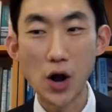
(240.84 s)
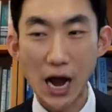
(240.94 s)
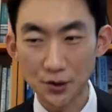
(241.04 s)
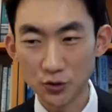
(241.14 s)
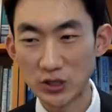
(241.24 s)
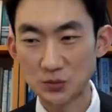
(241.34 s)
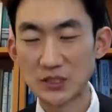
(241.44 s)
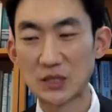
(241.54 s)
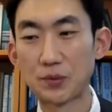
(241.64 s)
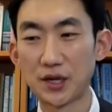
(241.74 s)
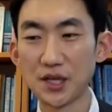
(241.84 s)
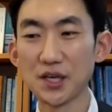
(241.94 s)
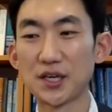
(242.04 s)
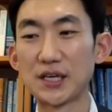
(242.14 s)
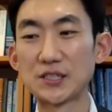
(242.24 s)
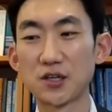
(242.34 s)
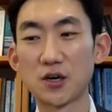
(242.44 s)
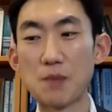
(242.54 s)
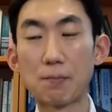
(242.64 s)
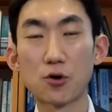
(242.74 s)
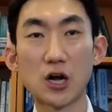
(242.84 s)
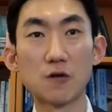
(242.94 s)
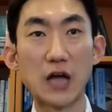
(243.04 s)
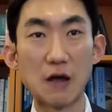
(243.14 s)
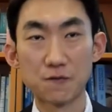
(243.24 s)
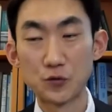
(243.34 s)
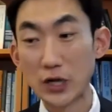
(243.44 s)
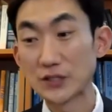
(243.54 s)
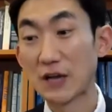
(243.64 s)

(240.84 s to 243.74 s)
other responsibilities, he's a member of U.S.